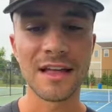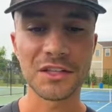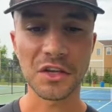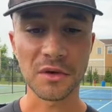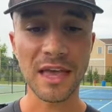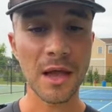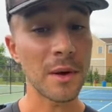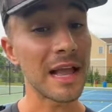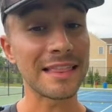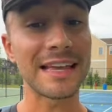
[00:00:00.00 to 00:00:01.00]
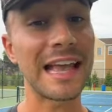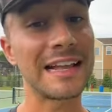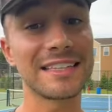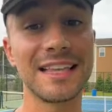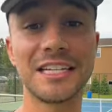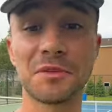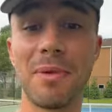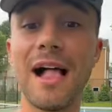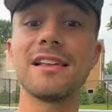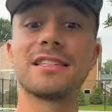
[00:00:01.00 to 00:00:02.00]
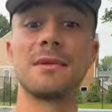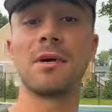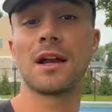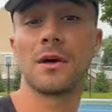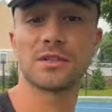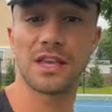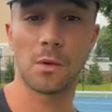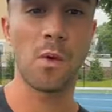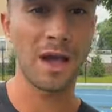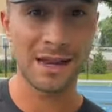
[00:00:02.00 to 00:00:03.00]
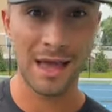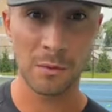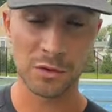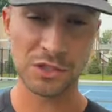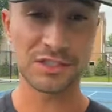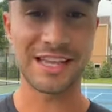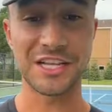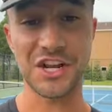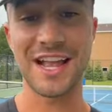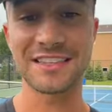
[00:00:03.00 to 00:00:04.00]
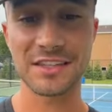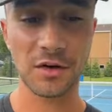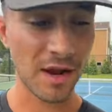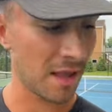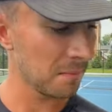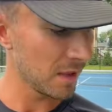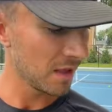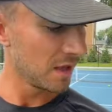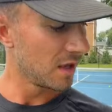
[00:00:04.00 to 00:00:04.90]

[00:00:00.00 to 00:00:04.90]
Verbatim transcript: That's okay. We got the cancellation policy, but I was like, why not? We'll just teach Instagram.